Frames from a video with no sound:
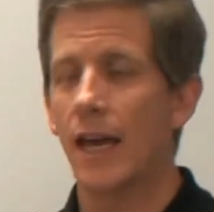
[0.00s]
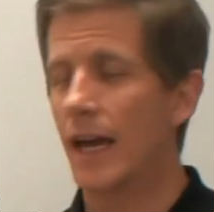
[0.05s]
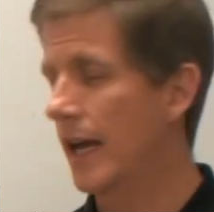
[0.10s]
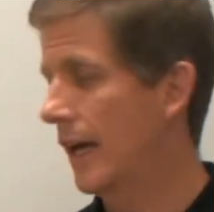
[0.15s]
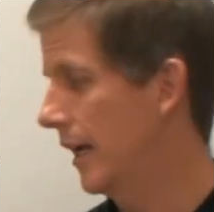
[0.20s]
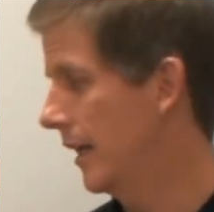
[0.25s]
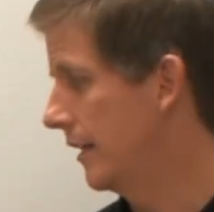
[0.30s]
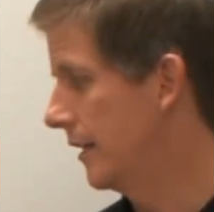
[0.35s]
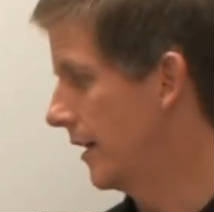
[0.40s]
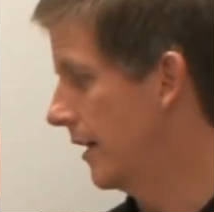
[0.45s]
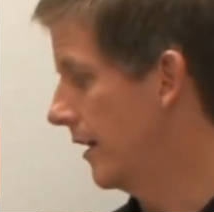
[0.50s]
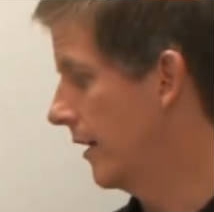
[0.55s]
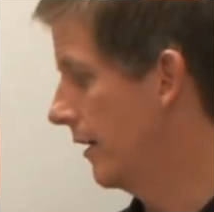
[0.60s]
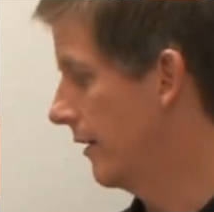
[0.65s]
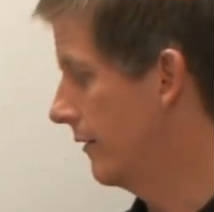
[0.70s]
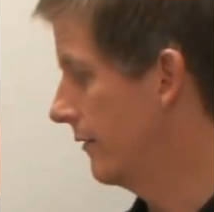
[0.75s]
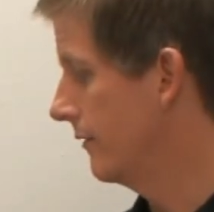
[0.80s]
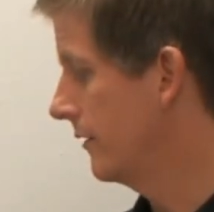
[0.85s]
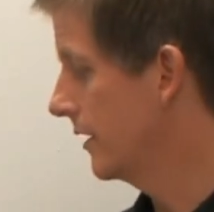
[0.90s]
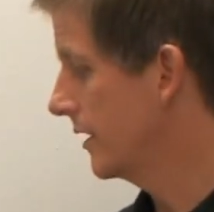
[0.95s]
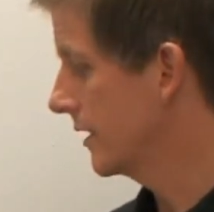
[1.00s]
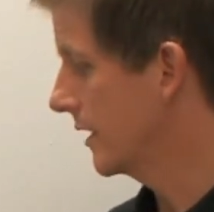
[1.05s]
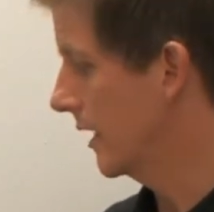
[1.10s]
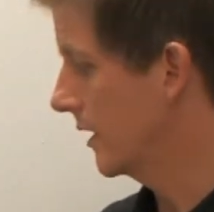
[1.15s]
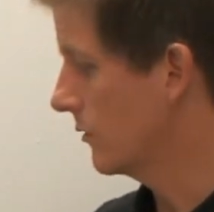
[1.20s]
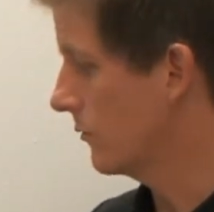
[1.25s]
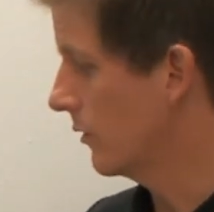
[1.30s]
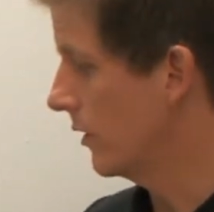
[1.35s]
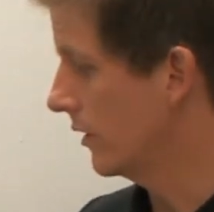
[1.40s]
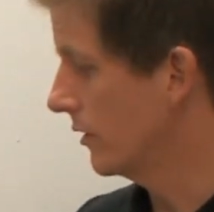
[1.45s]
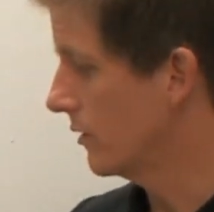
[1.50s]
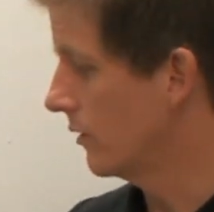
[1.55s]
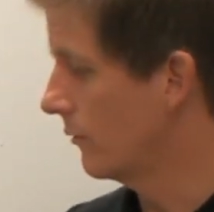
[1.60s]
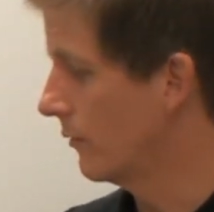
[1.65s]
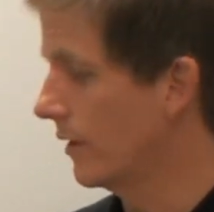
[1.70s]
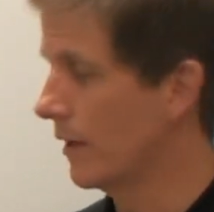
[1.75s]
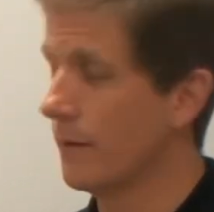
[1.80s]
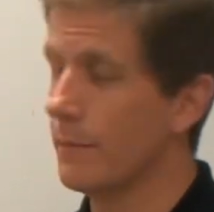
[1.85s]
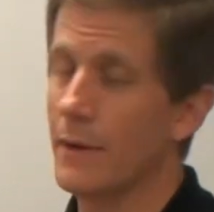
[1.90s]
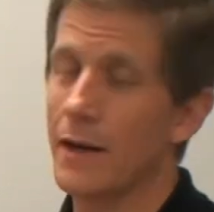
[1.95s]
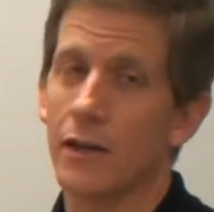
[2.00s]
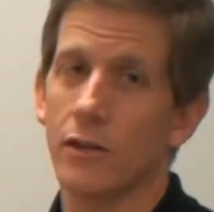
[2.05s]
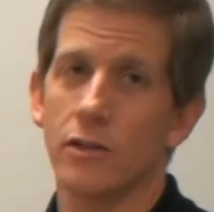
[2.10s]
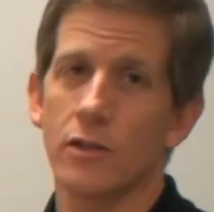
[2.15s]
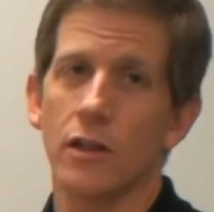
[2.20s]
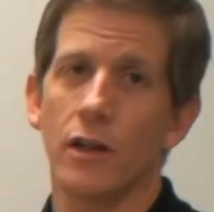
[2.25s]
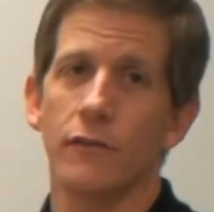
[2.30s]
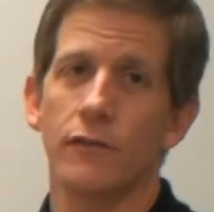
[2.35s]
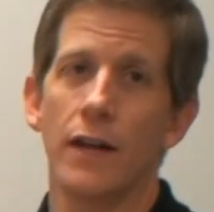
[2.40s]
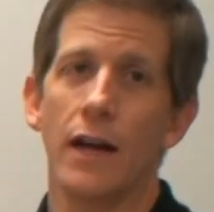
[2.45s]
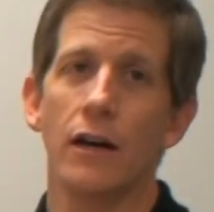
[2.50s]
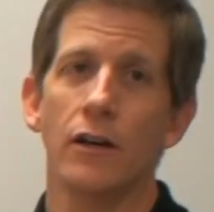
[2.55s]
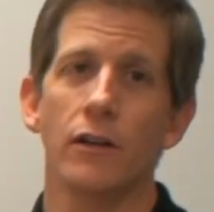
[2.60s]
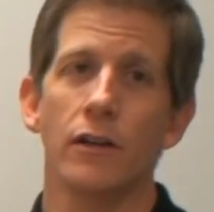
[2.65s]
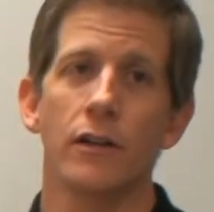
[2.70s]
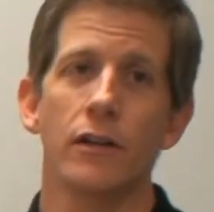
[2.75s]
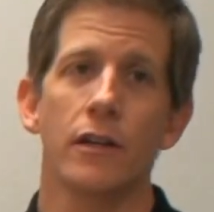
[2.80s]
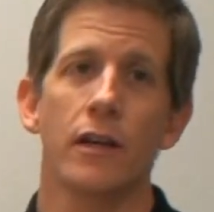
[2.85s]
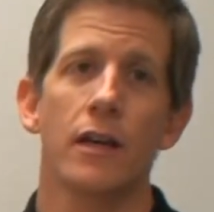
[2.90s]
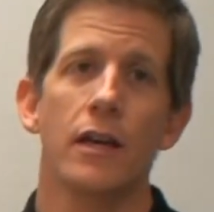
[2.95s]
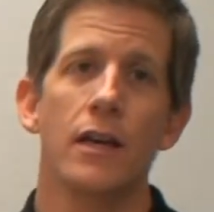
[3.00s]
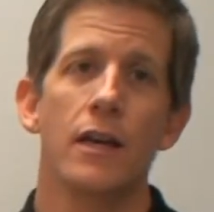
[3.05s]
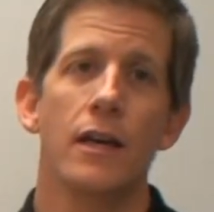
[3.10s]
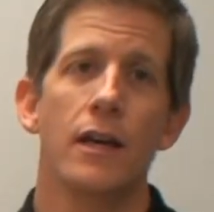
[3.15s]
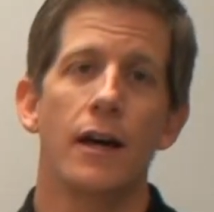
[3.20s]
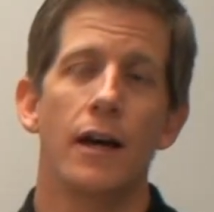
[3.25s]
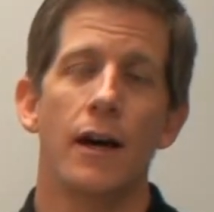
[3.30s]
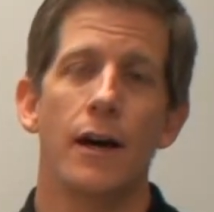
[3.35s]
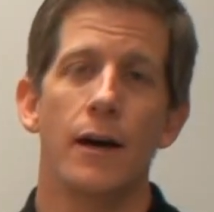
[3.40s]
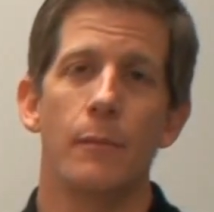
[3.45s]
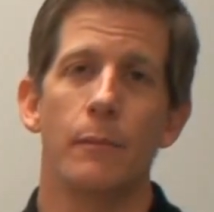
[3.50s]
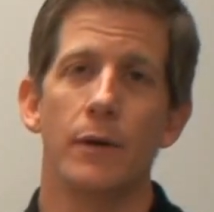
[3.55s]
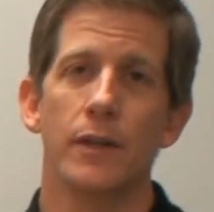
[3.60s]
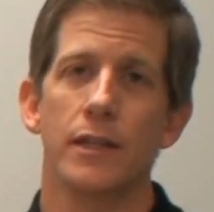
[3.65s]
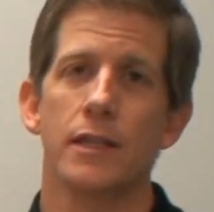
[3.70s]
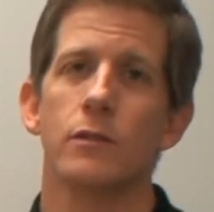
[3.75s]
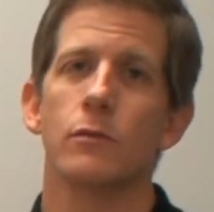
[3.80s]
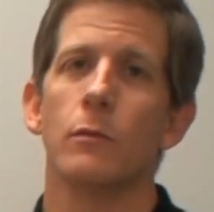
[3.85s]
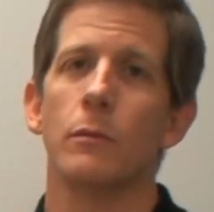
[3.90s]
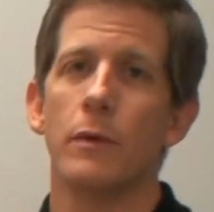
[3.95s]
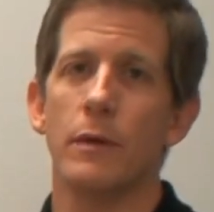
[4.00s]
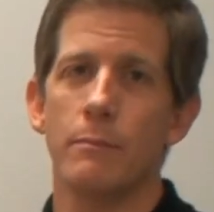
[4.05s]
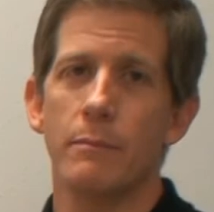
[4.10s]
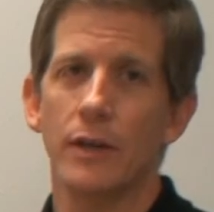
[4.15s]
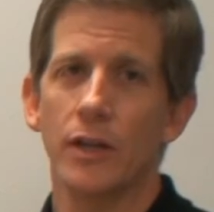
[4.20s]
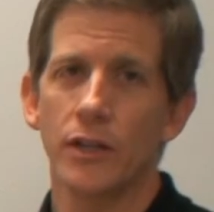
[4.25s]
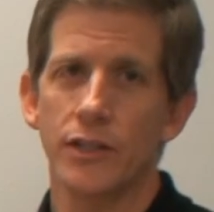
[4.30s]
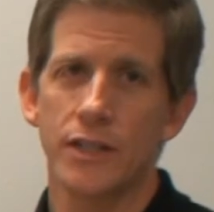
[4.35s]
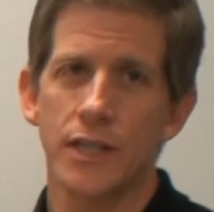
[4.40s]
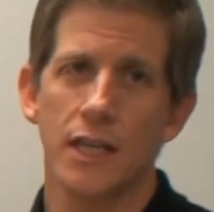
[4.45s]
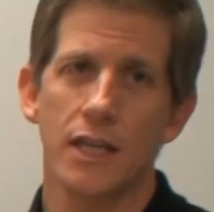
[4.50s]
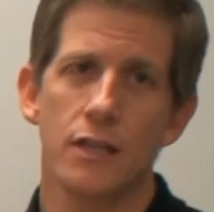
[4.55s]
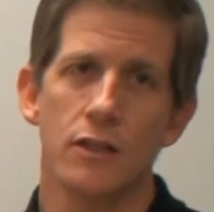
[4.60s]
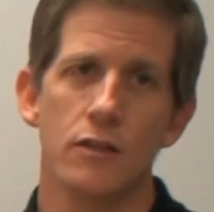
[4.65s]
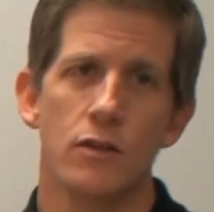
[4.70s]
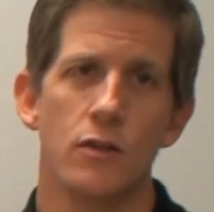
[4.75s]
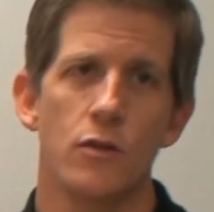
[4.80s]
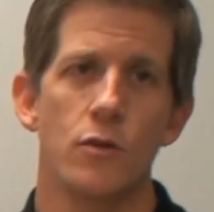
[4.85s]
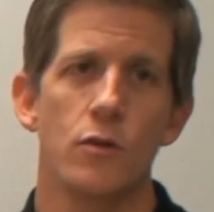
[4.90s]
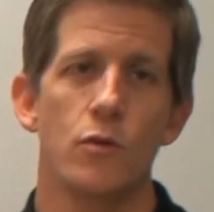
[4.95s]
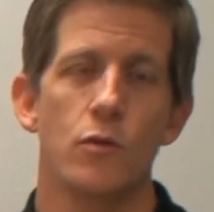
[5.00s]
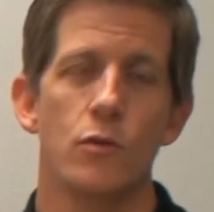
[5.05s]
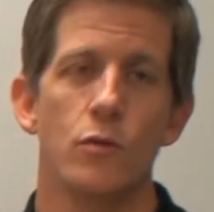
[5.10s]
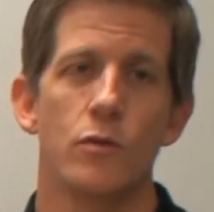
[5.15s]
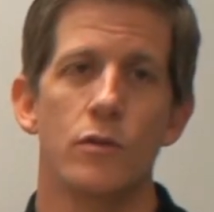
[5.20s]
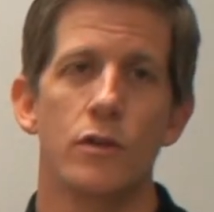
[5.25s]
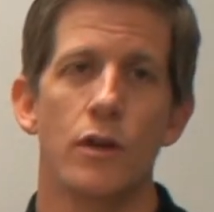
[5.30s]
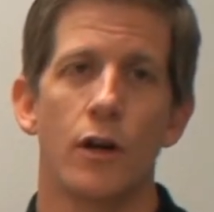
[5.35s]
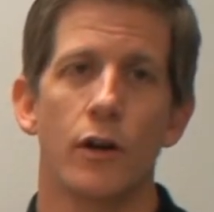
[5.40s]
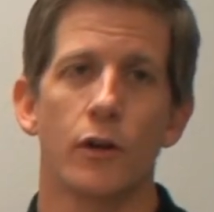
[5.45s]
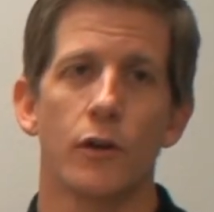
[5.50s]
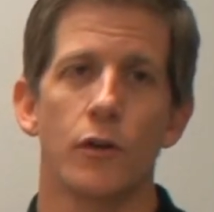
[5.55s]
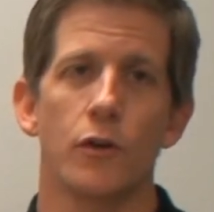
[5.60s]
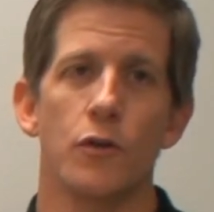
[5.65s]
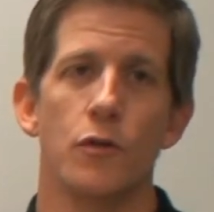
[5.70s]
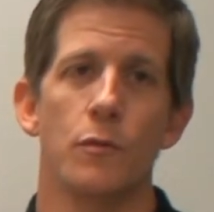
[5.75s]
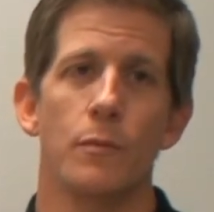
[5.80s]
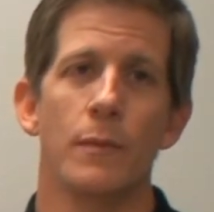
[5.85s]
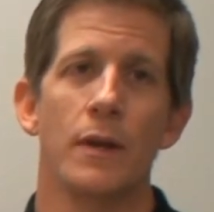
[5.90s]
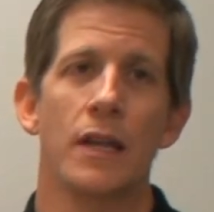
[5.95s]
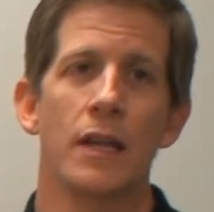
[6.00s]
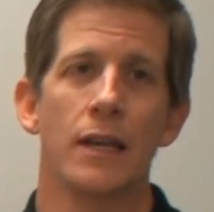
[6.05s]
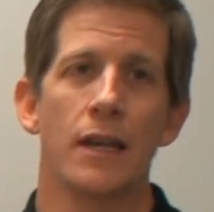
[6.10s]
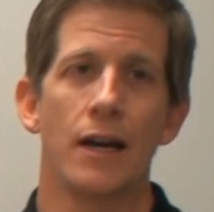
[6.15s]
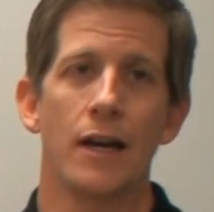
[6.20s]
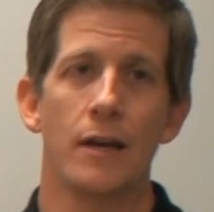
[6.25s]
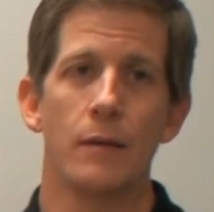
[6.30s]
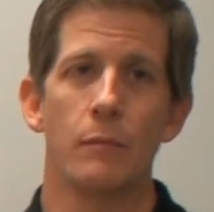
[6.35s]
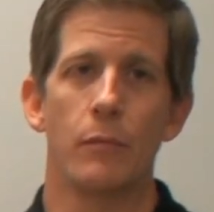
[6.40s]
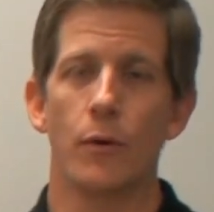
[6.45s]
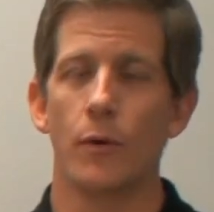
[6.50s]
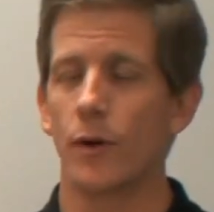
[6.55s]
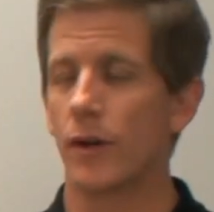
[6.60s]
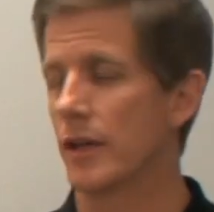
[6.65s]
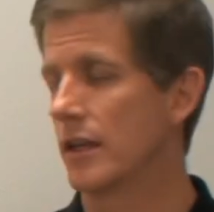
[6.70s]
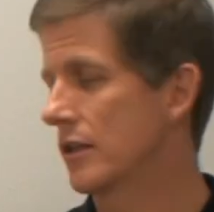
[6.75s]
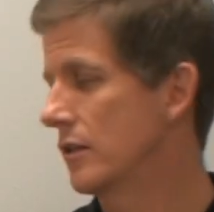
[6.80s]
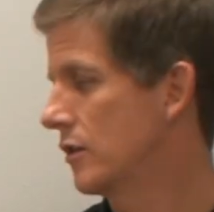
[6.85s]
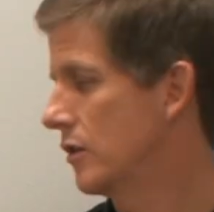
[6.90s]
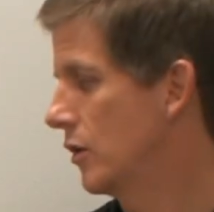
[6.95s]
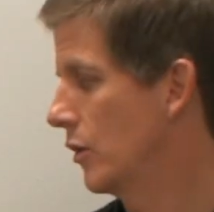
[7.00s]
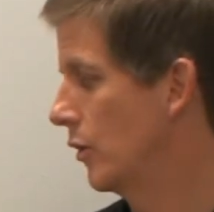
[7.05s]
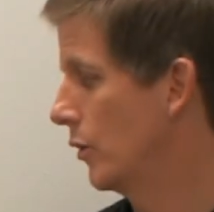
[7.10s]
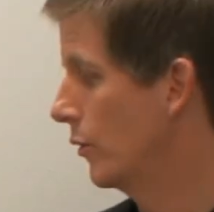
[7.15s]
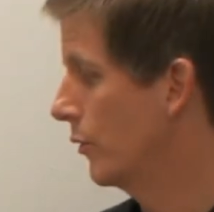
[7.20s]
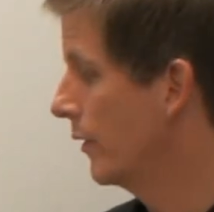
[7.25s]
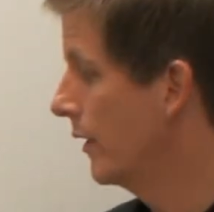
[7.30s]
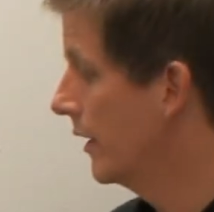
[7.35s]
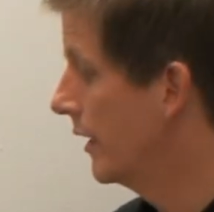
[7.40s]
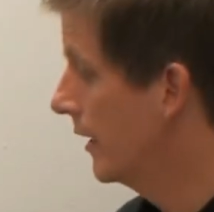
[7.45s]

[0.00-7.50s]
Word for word: And uh, in this case, we're also running Microsoft Outlook, um, but this will be built into Darkroom nine point two.